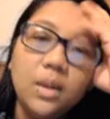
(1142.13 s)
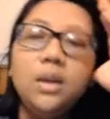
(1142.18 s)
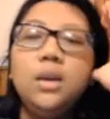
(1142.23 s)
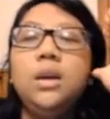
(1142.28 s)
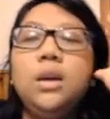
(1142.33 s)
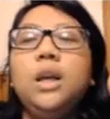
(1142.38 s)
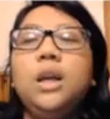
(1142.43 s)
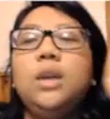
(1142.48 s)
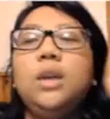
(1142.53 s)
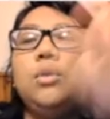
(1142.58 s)

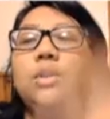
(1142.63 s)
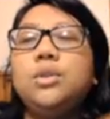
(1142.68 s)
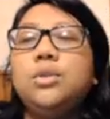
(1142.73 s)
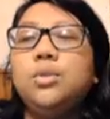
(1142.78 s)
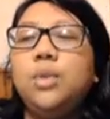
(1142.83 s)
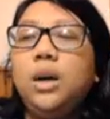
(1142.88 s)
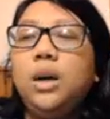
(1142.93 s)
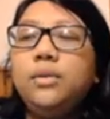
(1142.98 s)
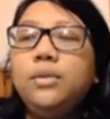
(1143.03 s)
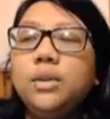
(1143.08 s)
Anyway, so
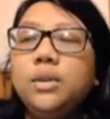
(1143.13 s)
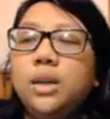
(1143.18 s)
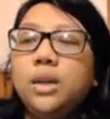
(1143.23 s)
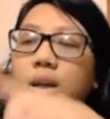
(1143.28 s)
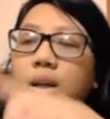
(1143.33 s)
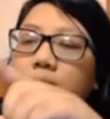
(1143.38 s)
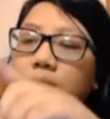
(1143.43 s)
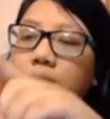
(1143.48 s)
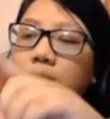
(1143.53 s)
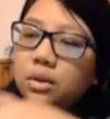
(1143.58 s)
after
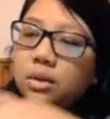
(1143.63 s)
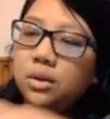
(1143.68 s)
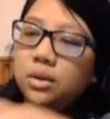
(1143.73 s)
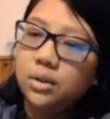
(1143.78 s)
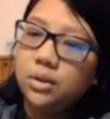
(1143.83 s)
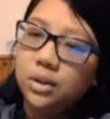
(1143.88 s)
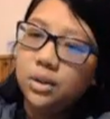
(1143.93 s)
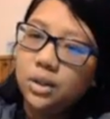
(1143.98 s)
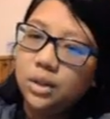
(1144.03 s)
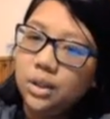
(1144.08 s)
that,
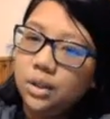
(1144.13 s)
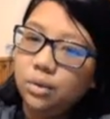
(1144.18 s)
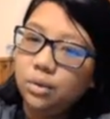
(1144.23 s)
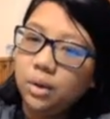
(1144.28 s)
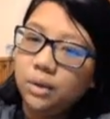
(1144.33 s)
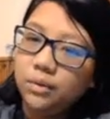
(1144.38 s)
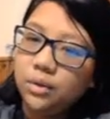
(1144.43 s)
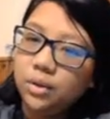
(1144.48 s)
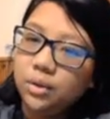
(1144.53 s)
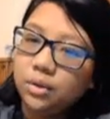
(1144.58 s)
you
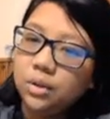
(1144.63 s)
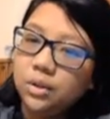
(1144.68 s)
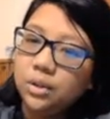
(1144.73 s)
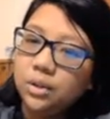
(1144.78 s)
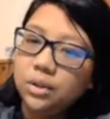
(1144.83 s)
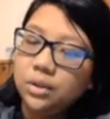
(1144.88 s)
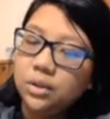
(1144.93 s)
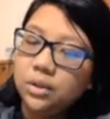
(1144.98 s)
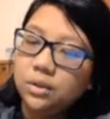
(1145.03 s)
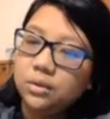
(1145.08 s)
have your
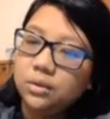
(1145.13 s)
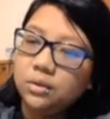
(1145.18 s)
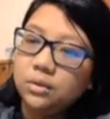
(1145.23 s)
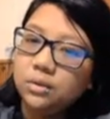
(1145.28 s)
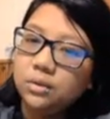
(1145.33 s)
condition.